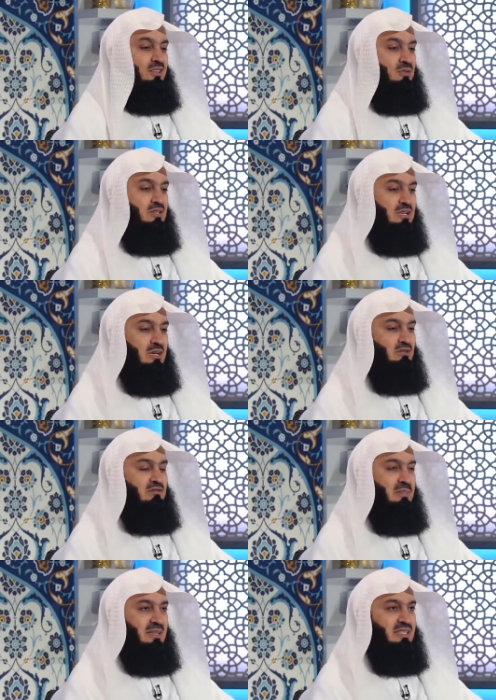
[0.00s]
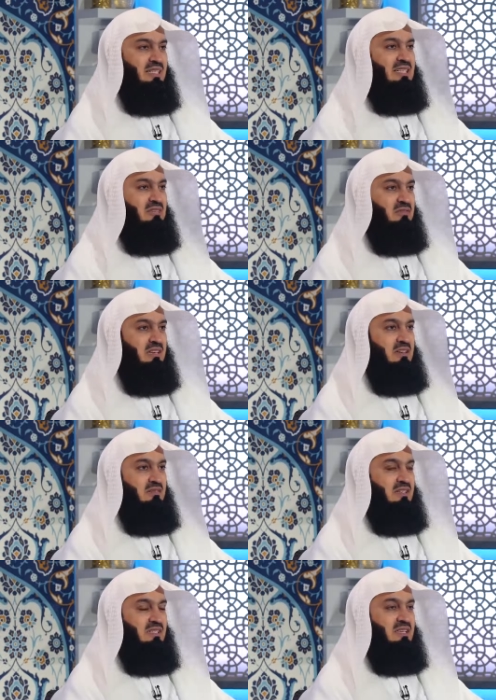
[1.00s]
you start off by seeking
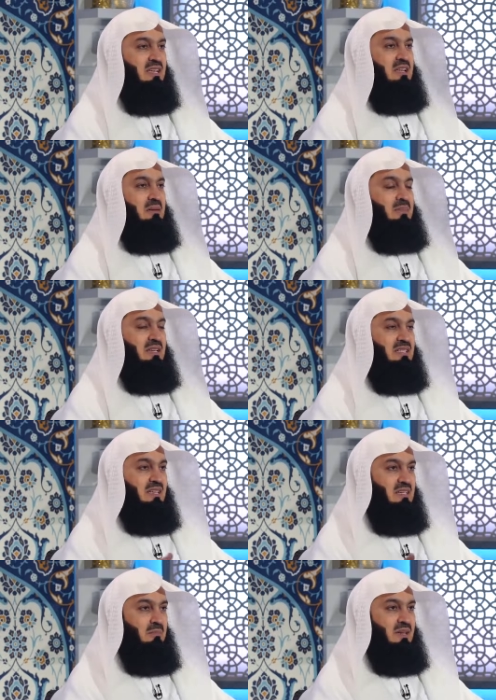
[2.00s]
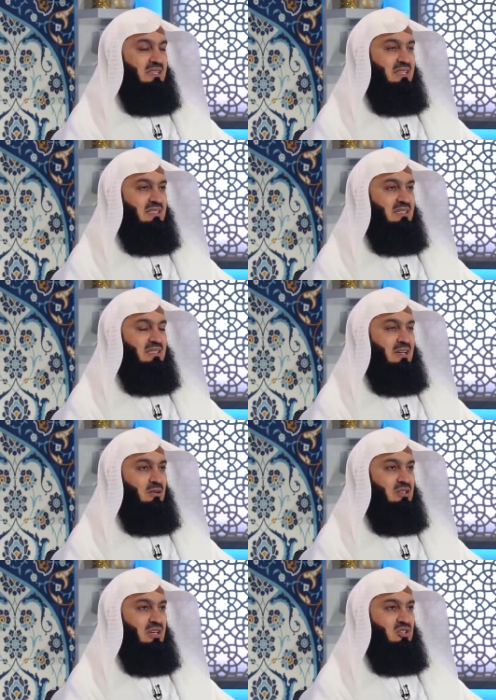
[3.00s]
forgiveness, by sending blessings and
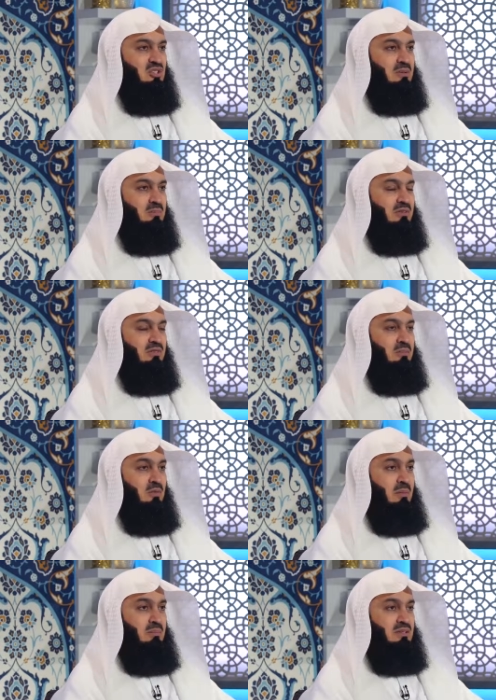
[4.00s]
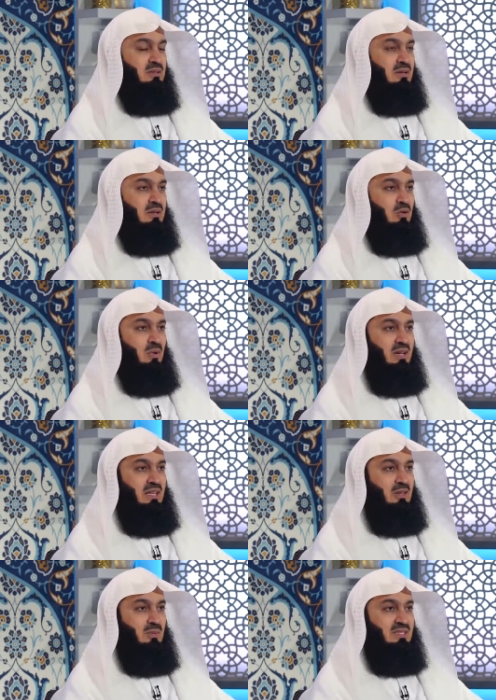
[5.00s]
salutations of Prophet Muhammad sallallahu
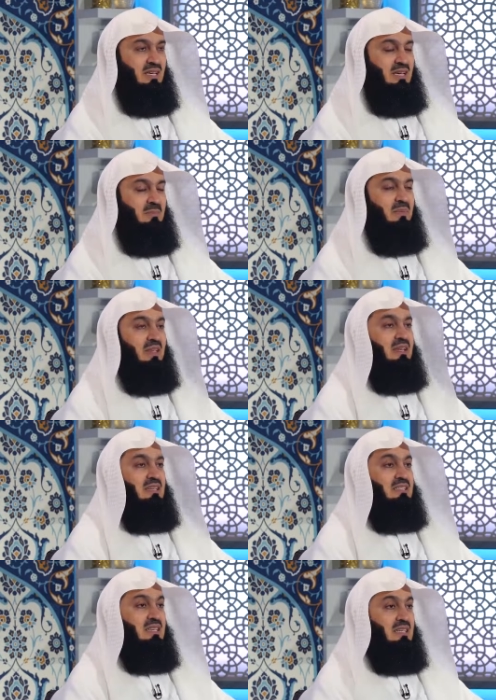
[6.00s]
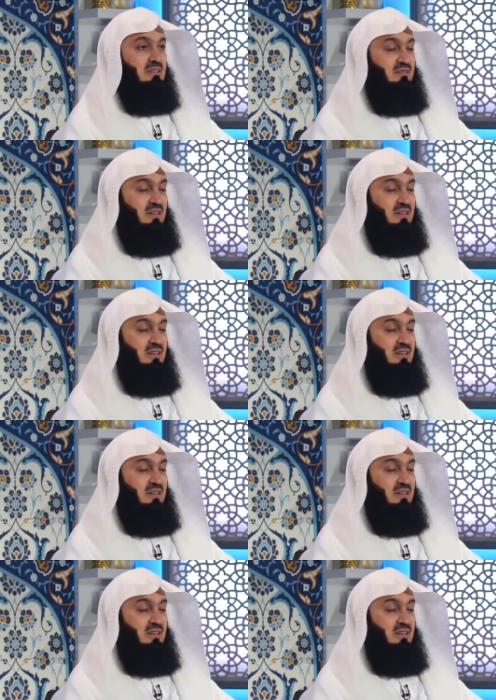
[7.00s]
alaihi wasallam, seeking